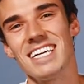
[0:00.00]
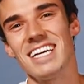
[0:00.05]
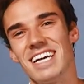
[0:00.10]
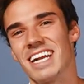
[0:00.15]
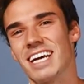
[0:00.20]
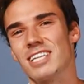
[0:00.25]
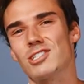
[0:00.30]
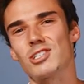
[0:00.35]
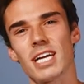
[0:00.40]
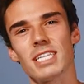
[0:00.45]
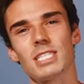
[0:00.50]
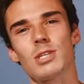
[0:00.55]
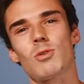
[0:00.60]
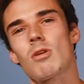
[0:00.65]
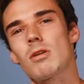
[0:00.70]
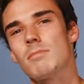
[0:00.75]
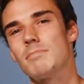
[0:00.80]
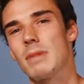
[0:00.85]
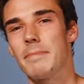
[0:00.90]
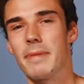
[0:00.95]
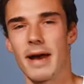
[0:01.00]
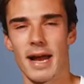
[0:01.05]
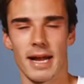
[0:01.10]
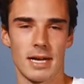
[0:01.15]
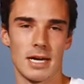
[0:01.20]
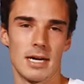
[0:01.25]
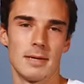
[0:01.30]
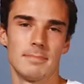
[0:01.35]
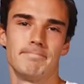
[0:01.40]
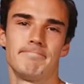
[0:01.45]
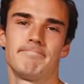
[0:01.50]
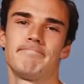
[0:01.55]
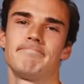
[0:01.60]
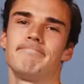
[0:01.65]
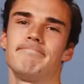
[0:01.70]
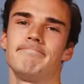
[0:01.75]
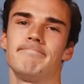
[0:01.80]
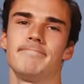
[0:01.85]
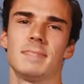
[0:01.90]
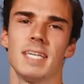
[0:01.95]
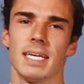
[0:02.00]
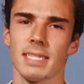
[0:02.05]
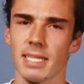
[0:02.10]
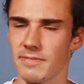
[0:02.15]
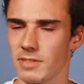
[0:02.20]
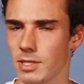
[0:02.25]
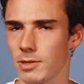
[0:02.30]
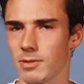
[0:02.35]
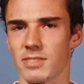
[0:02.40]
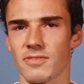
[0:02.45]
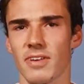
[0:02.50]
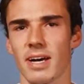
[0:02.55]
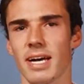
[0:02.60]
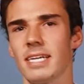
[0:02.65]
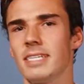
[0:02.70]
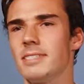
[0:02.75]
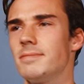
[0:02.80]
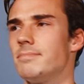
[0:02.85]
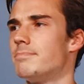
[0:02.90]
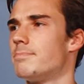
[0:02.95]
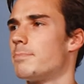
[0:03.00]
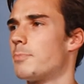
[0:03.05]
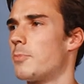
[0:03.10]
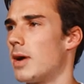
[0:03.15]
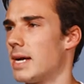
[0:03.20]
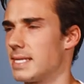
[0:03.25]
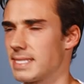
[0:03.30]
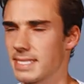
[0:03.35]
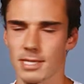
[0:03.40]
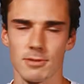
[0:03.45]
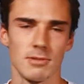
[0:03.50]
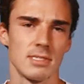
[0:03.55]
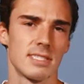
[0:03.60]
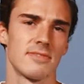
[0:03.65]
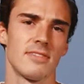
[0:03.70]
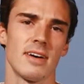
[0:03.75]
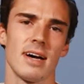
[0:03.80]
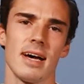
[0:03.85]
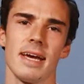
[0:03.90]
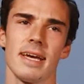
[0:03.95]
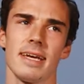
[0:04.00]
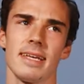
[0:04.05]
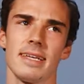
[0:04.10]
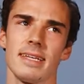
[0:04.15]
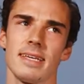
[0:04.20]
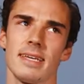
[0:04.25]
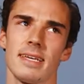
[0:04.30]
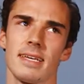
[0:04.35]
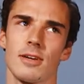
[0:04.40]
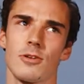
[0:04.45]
And I tried to warm my back up. Deadlifting was fine, pressing was fine,